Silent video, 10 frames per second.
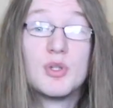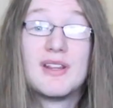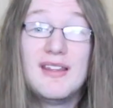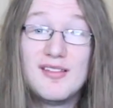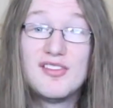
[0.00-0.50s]
But
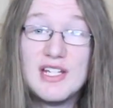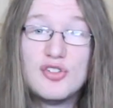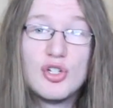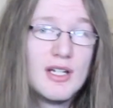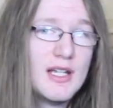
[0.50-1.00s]
this is
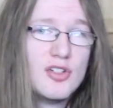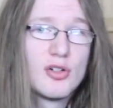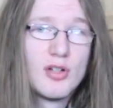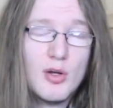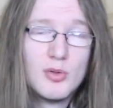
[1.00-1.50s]
teaching in your
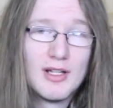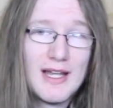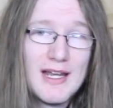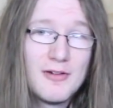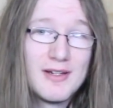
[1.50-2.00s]
local
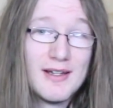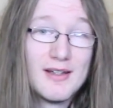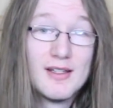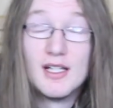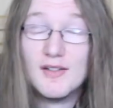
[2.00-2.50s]
area.
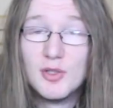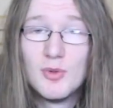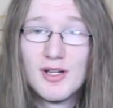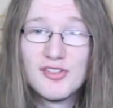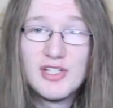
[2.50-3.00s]
If you
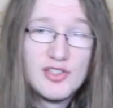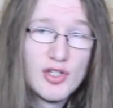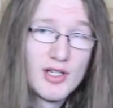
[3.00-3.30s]
want to teach